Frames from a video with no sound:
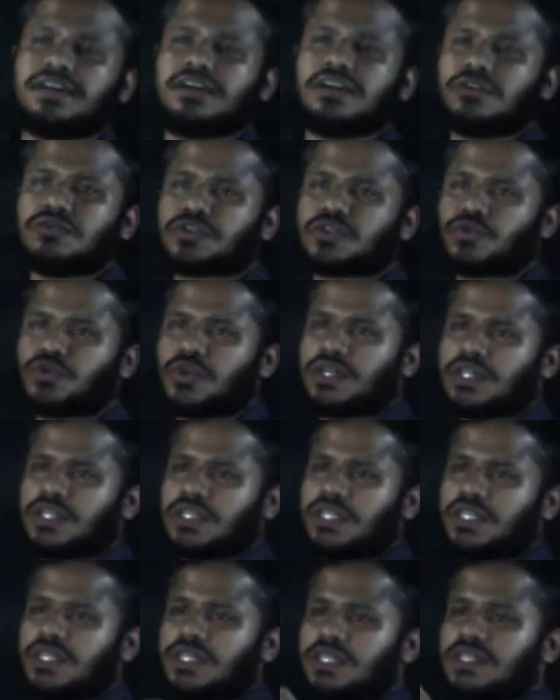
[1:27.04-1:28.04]
of
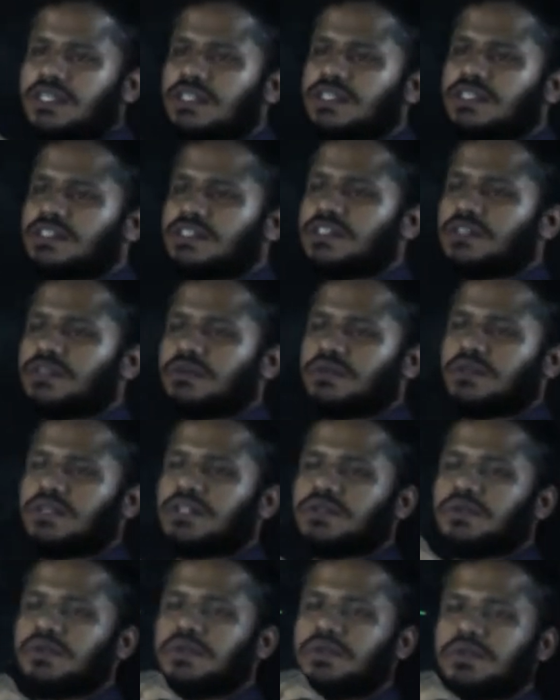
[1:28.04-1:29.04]
square is equal
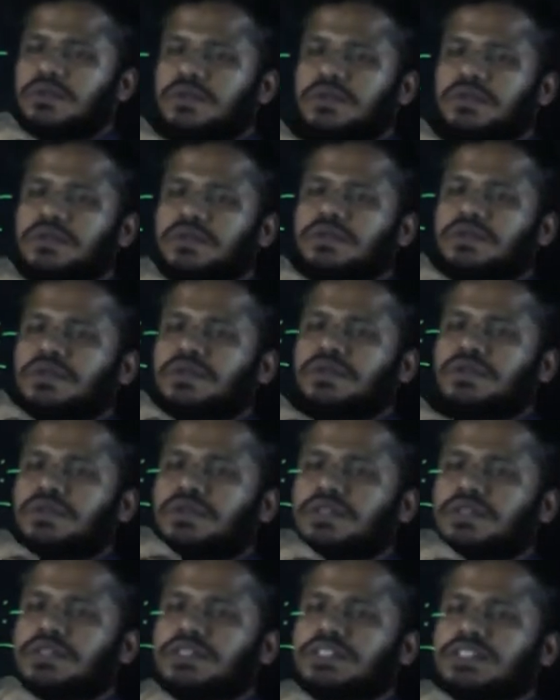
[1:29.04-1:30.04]
to,
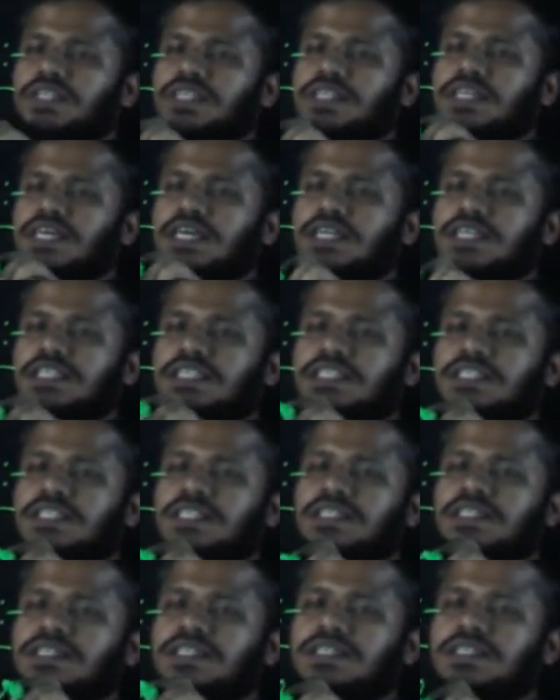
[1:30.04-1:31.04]
its area is
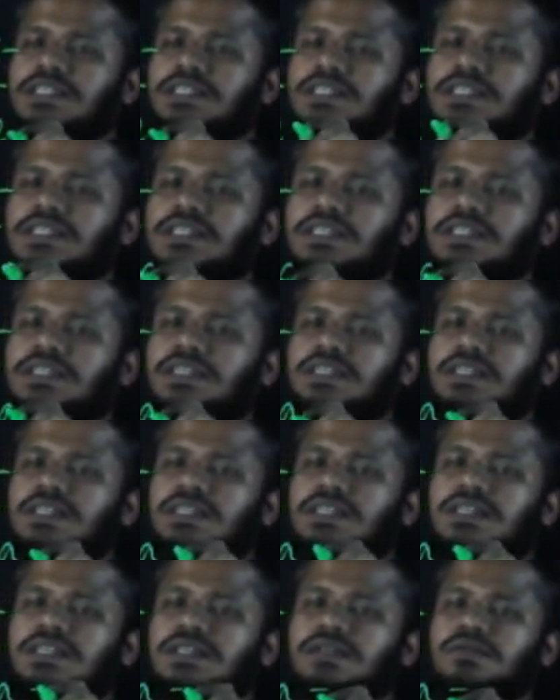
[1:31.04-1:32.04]

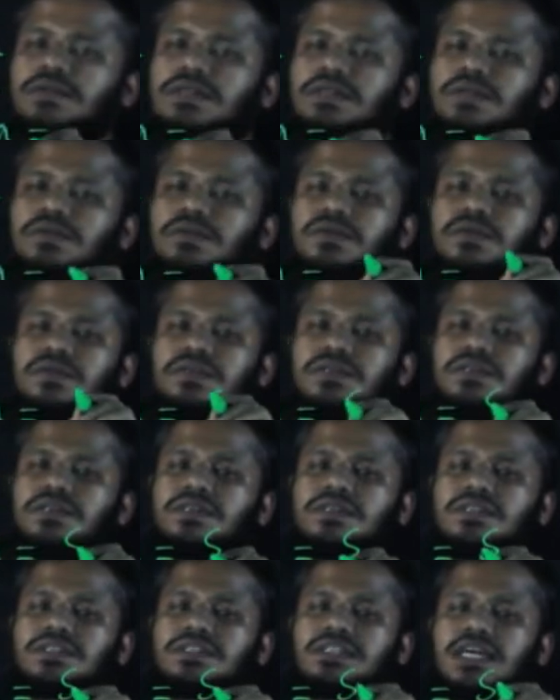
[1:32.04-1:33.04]
equal to
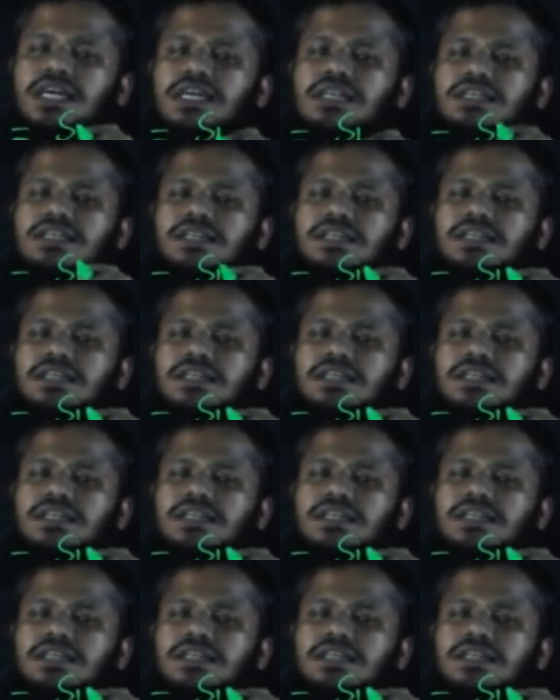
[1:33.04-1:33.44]
side